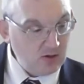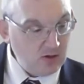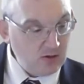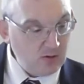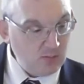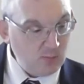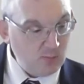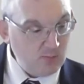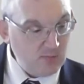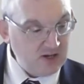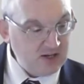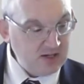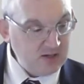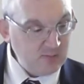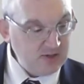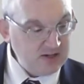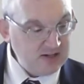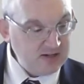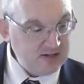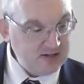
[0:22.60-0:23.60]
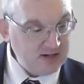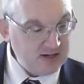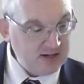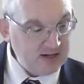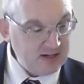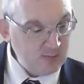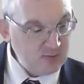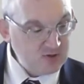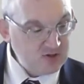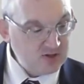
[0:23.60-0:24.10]
many, many
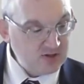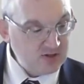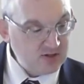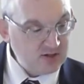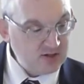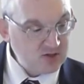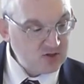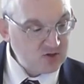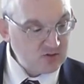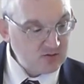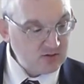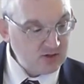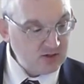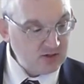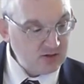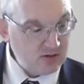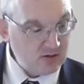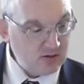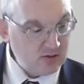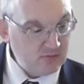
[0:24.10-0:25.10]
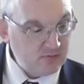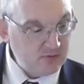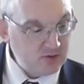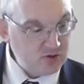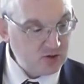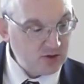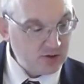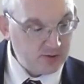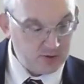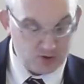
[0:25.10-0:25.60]
times in the history of the
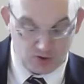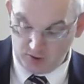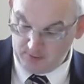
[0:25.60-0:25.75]
church.